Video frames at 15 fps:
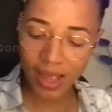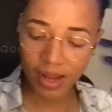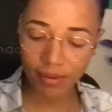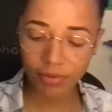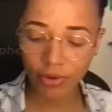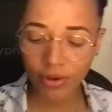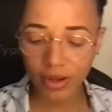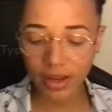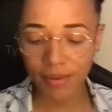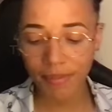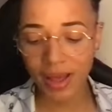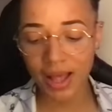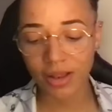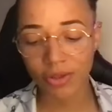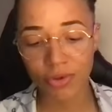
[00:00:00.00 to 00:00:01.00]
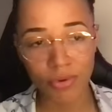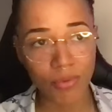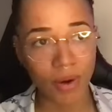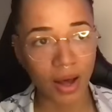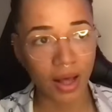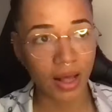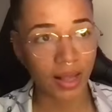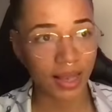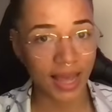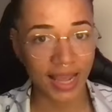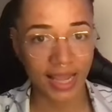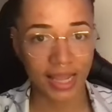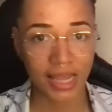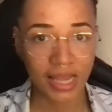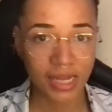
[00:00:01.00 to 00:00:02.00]
i'm talking about you are
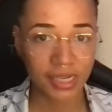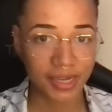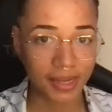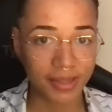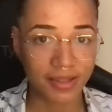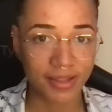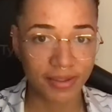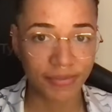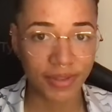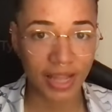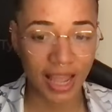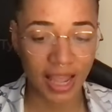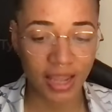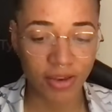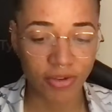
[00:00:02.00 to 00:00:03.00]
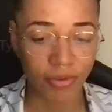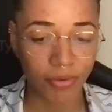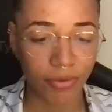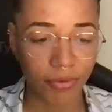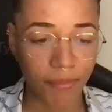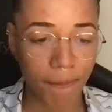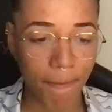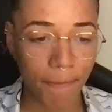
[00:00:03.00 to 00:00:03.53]
like justice for the angels